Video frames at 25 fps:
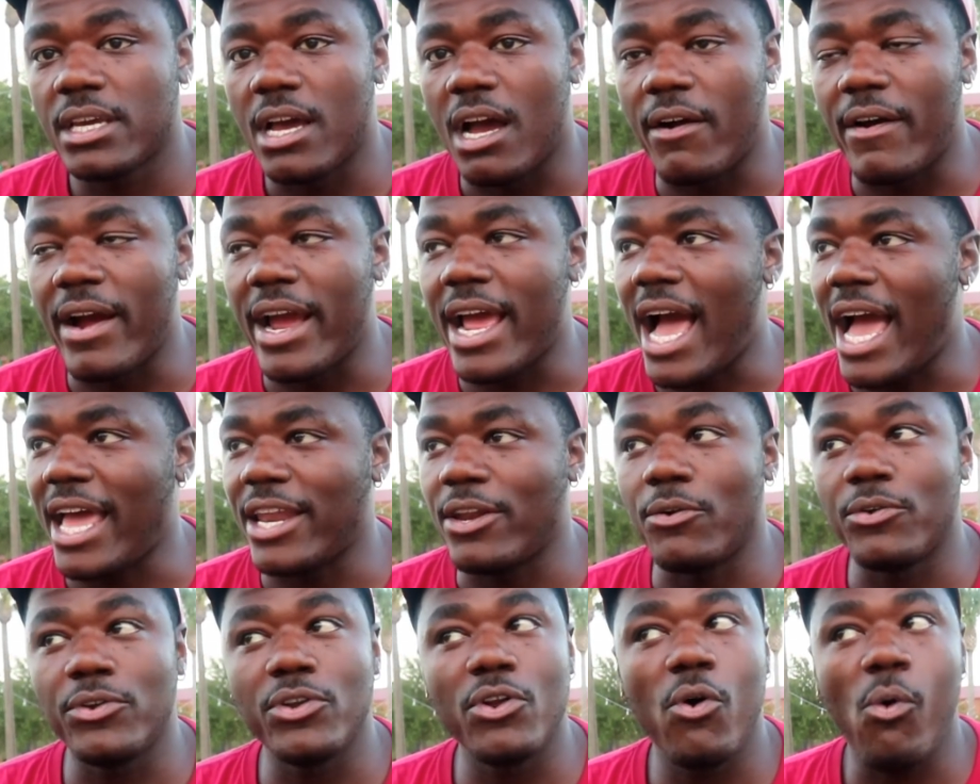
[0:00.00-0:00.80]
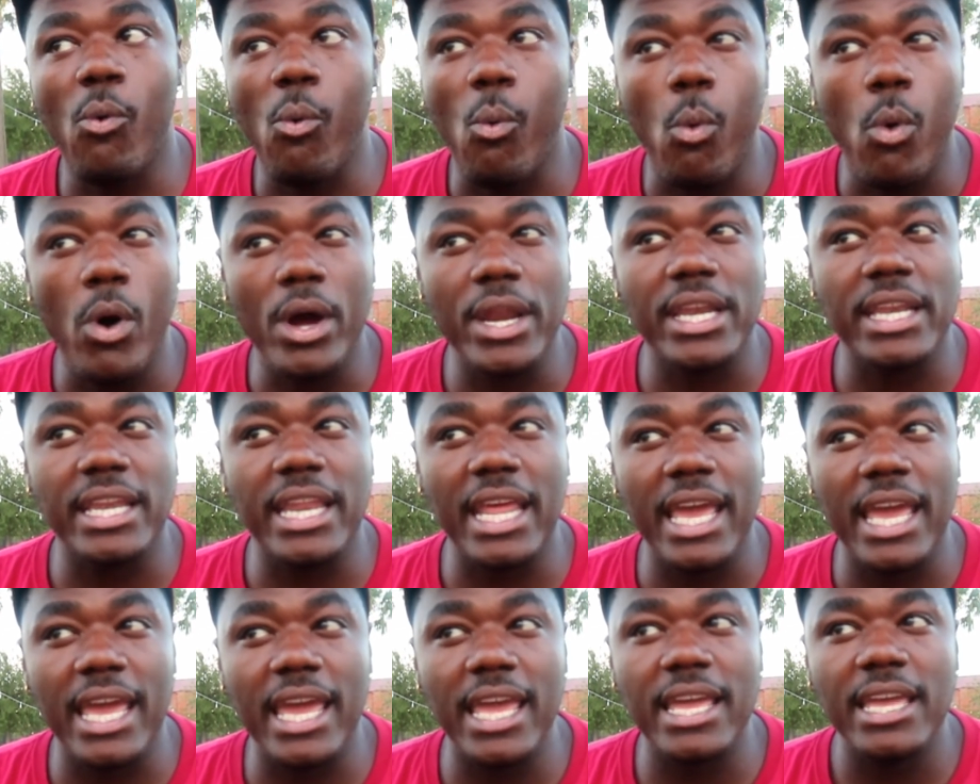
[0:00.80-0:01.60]
All right, I don't know what
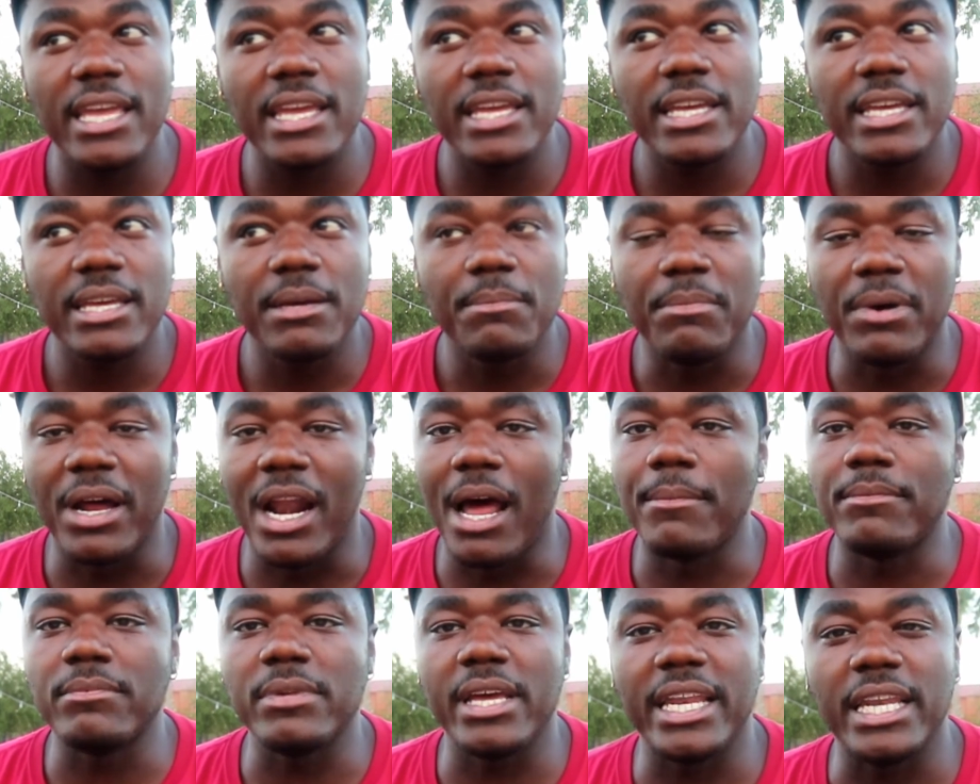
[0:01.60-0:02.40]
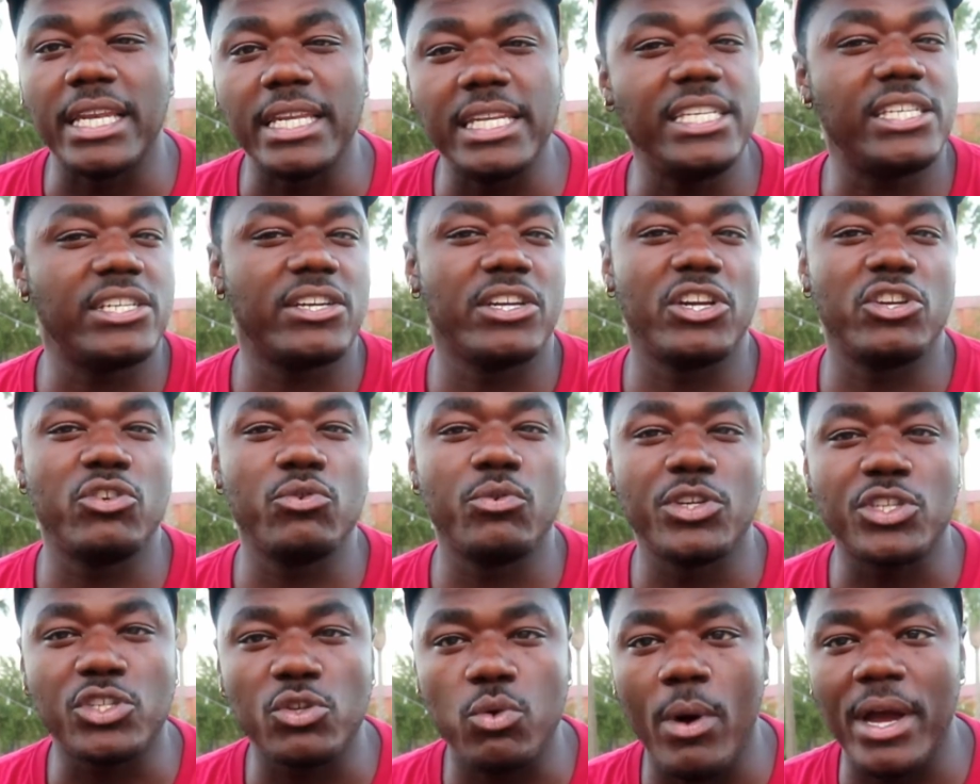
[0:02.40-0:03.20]
day, but I'm at least going to
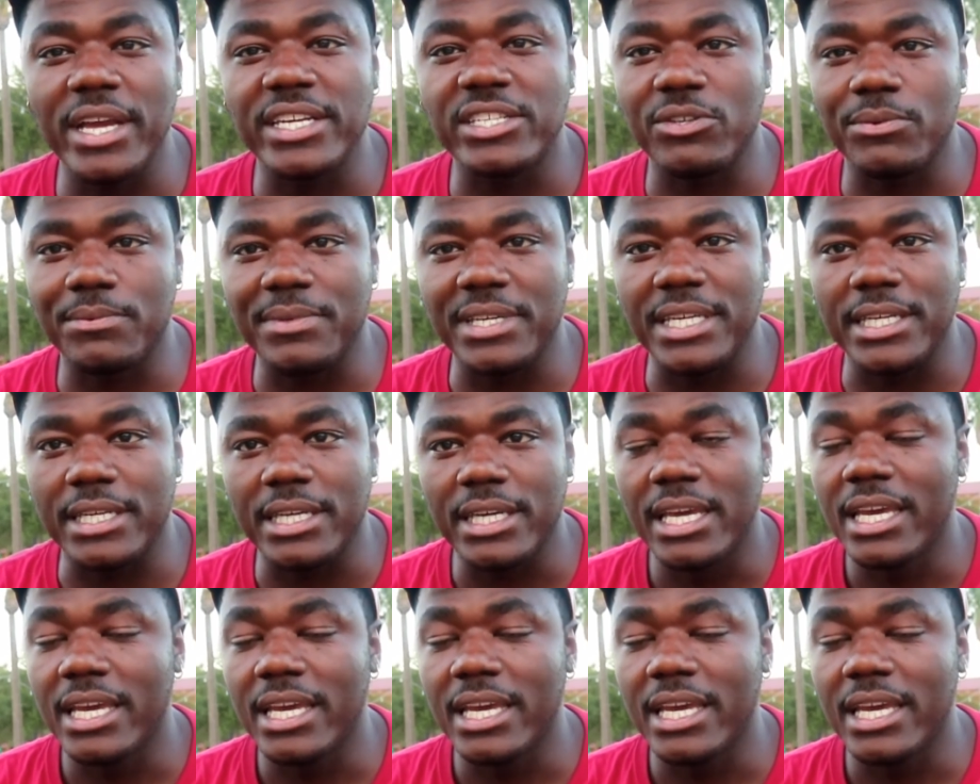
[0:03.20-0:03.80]
do it twice a week.